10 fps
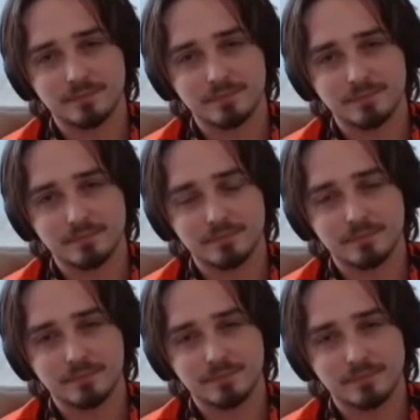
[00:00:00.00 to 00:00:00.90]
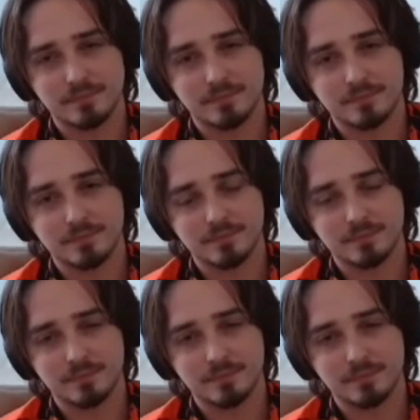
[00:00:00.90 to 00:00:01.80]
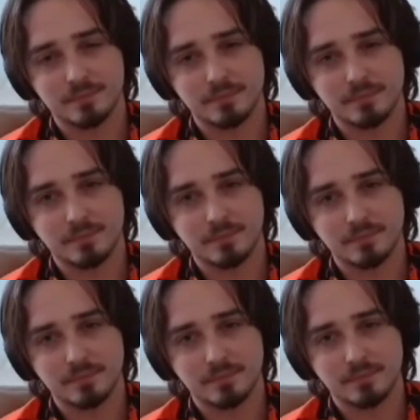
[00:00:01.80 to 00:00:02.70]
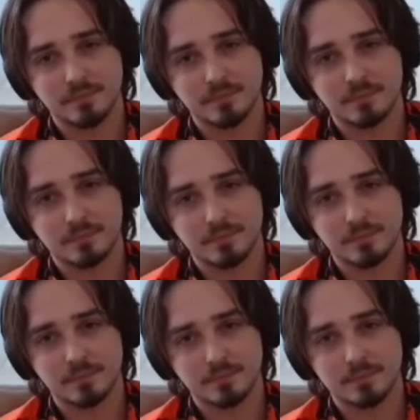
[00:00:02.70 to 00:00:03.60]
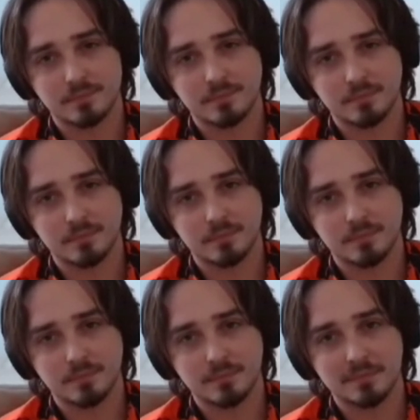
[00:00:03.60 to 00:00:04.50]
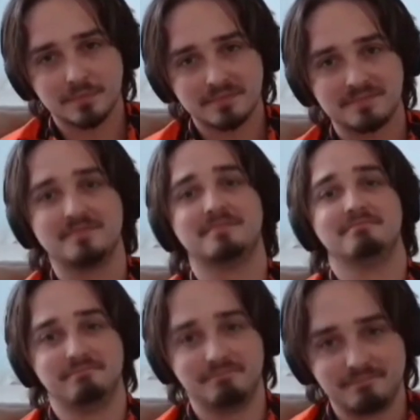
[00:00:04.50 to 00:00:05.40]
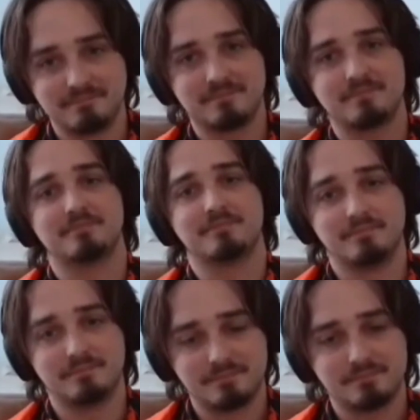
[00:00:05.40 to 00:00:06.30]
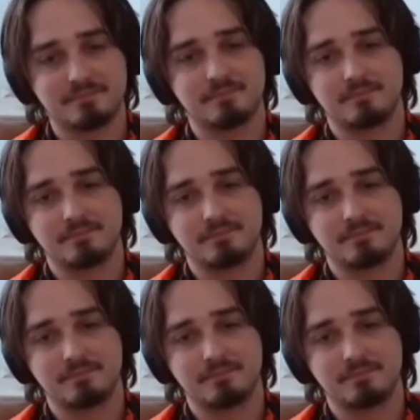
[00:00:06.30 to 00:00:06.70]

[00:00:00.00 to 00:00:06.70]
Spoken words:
The person shown says nothing.